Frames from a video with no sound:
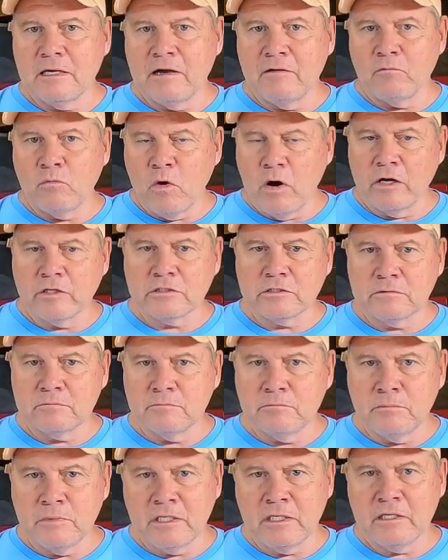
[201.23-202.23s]
I've
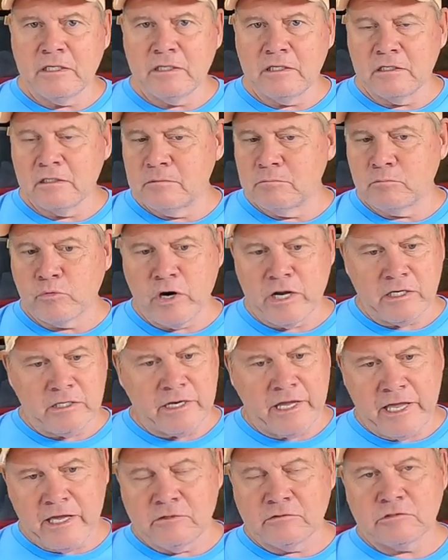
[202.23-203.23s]
watched many uh,
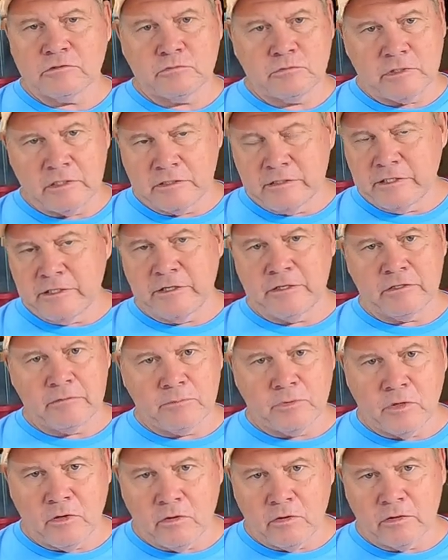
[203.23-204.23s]
breakdowns where they tear it
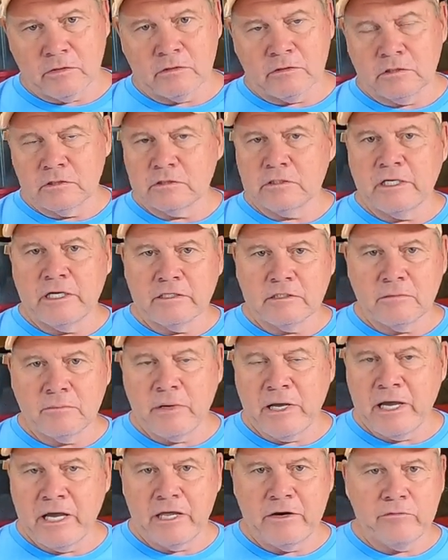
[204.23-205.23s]
apart and looked at the
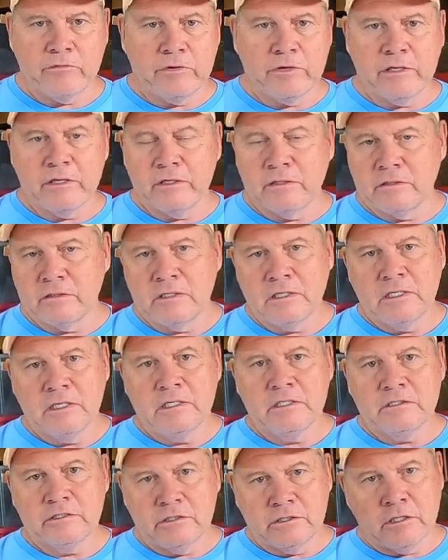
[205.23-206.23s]
battery and
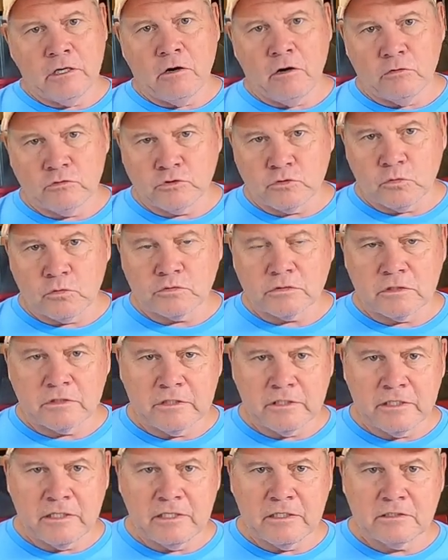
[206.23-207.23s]
done all sorts
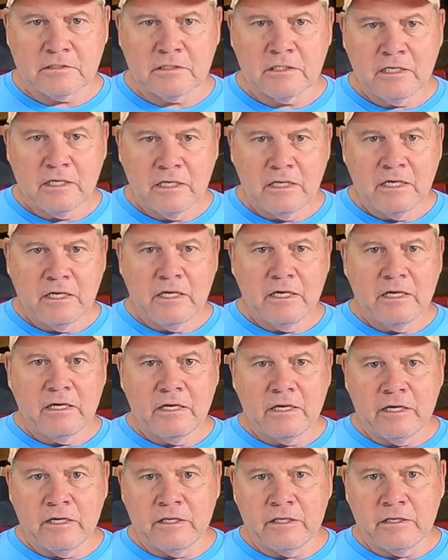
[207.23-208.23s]
of tests.
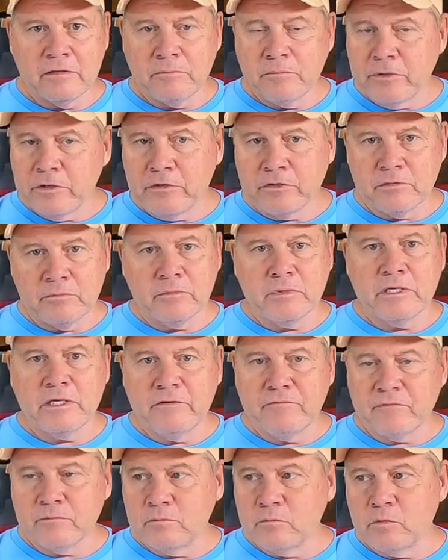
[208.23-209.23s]
And it appeared to
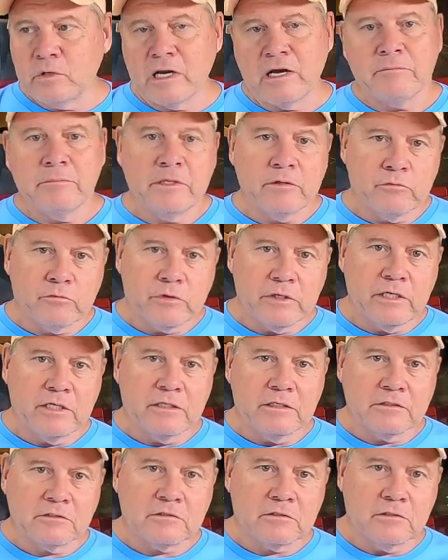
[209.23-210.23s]
me from what I've been
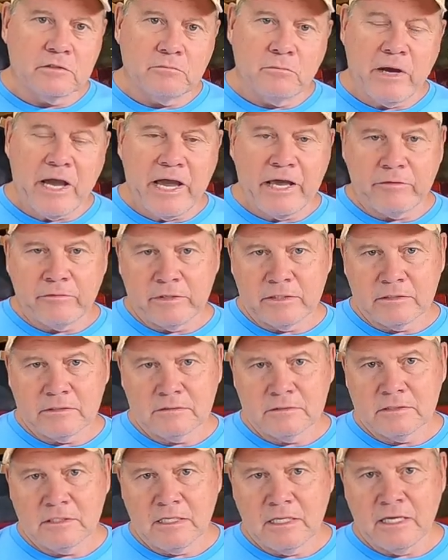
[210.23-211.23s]
reading, it's a good battery.
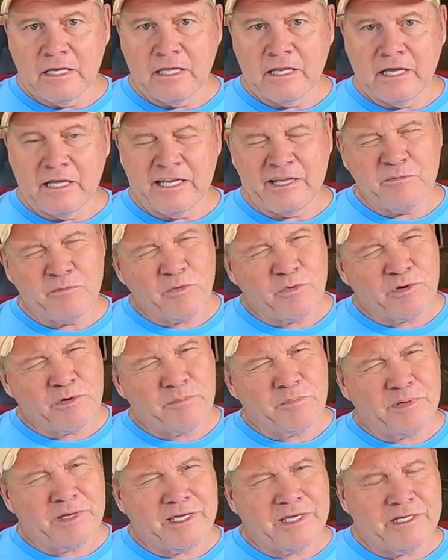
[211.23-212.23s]
And I didn't
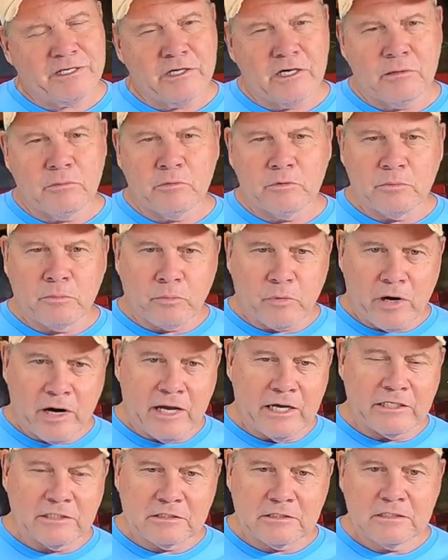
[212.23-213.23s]
want to pay double the
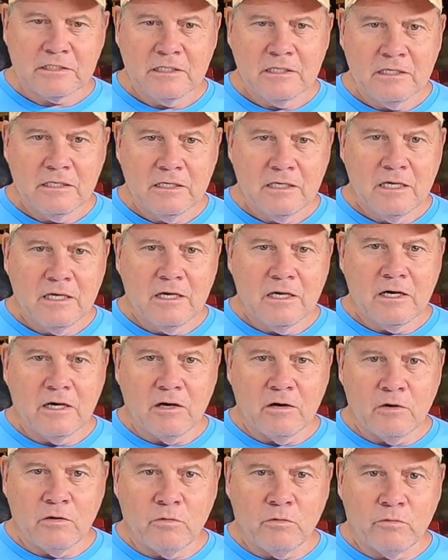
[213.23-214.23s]
price
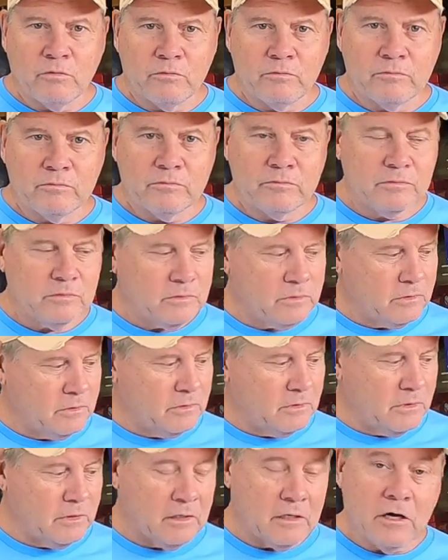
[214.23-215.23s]
on
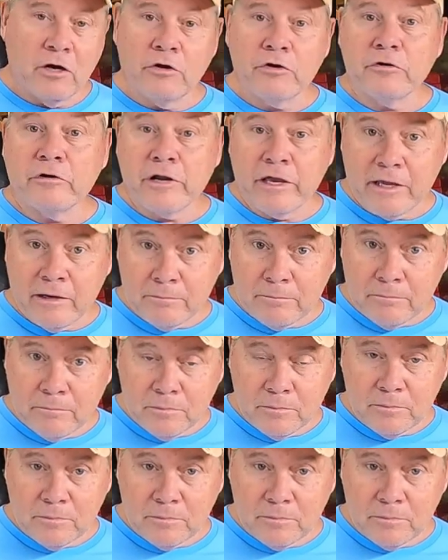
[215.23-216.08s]
100 amp